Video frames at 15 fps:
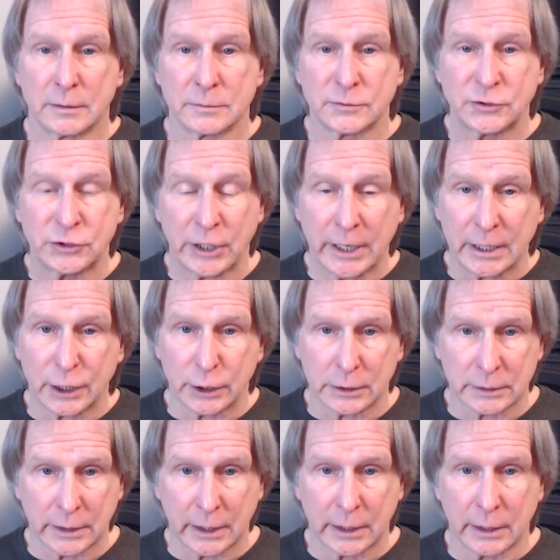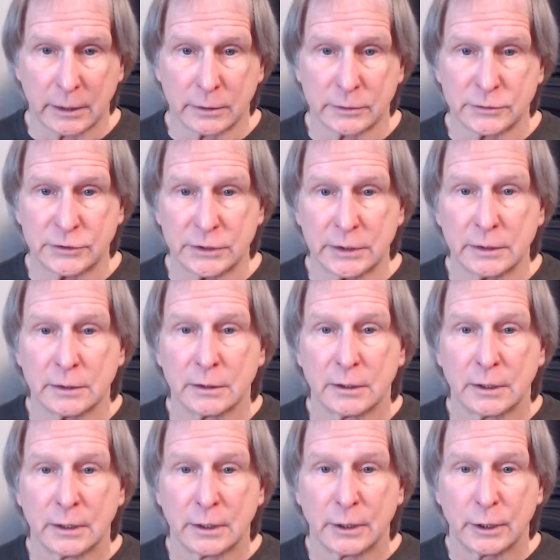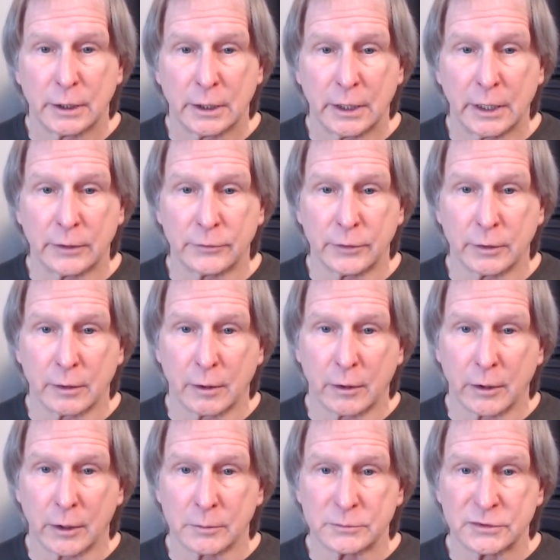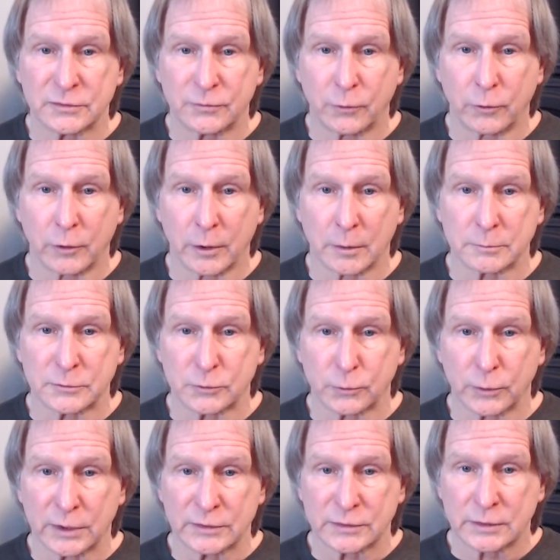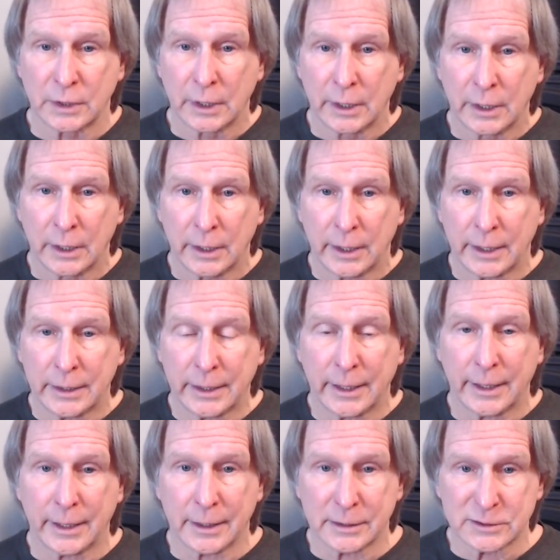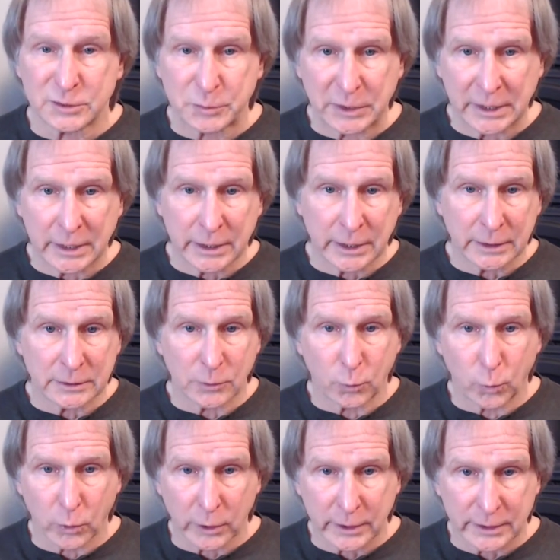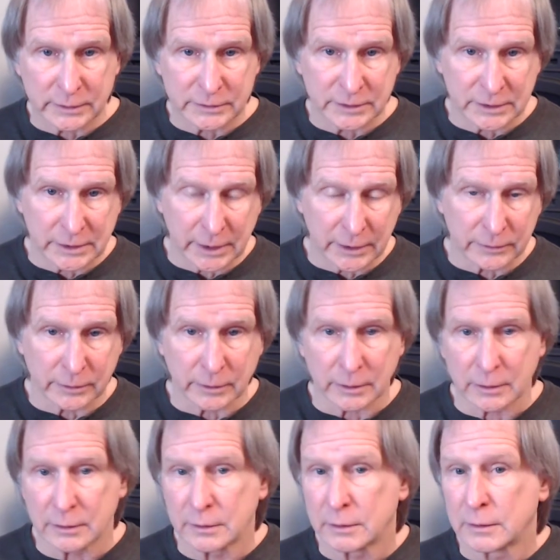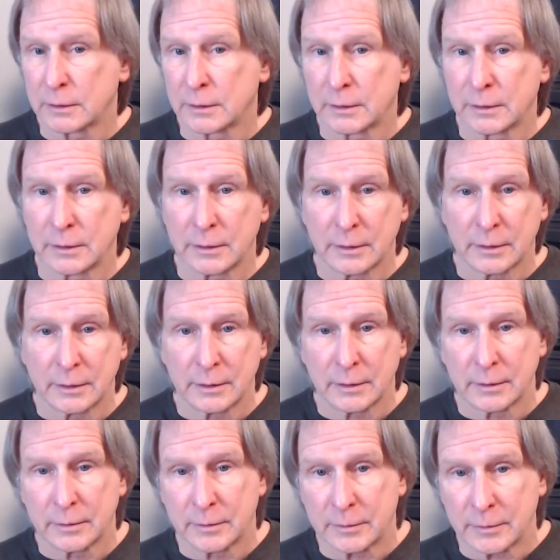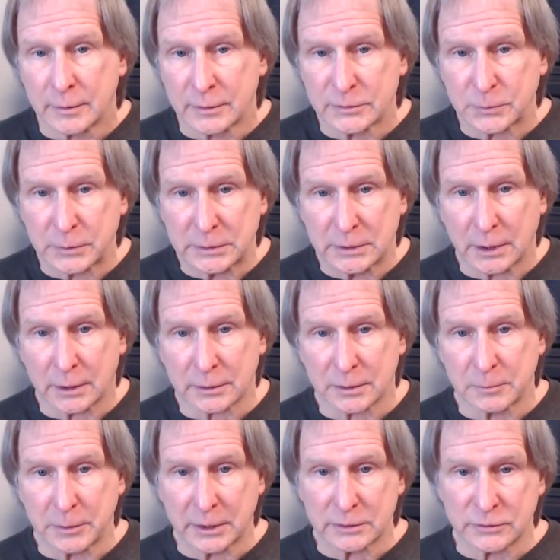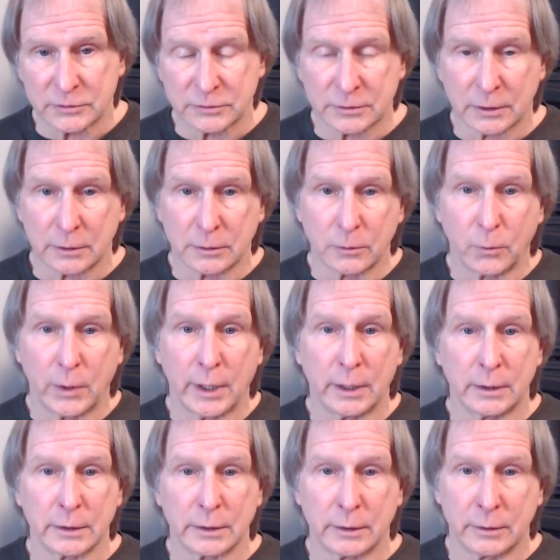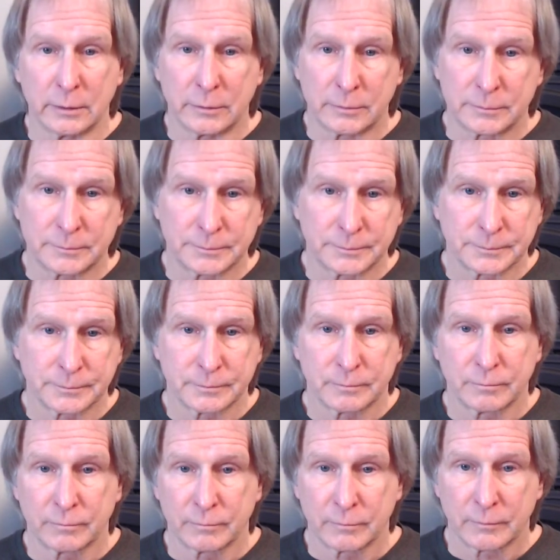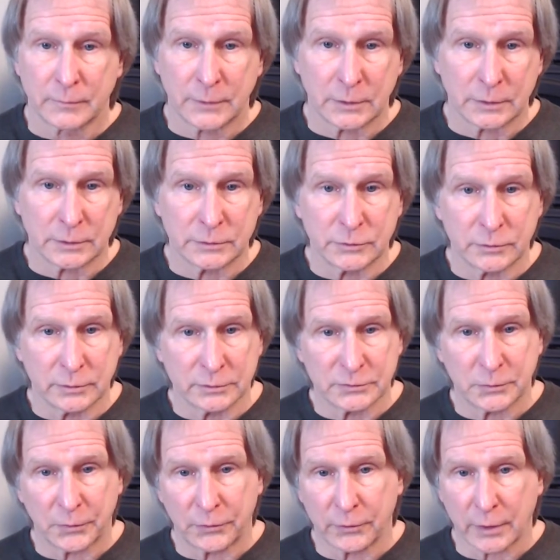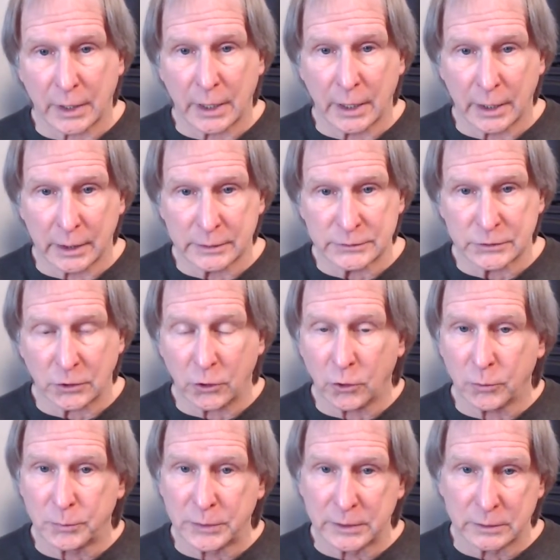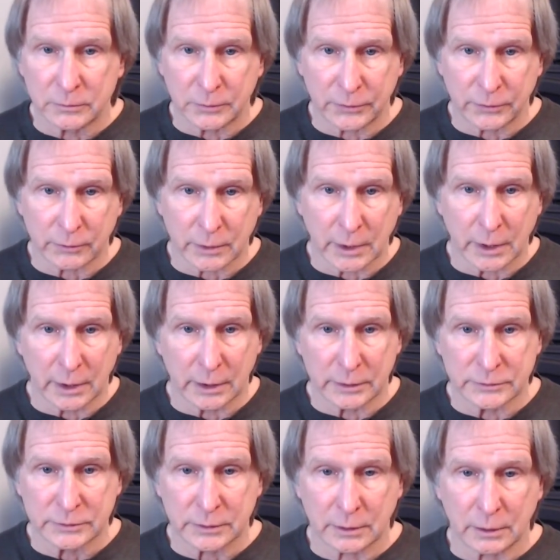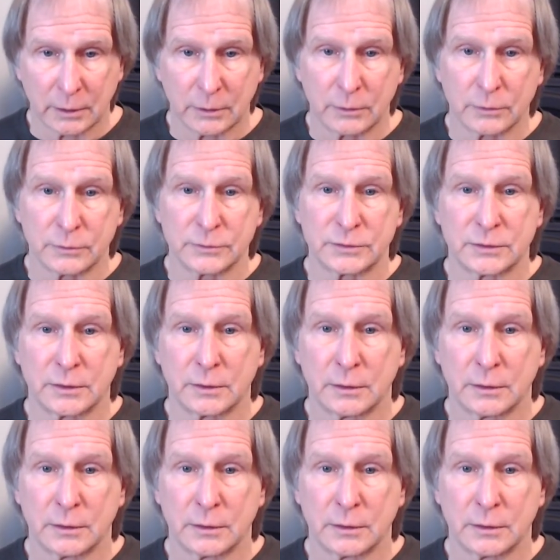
channeling that energy out your arms, forearms, wrists, and hands, beginning to work it together as we talked about just a little while ago. You can do this with your eyes open, with your eyes closed.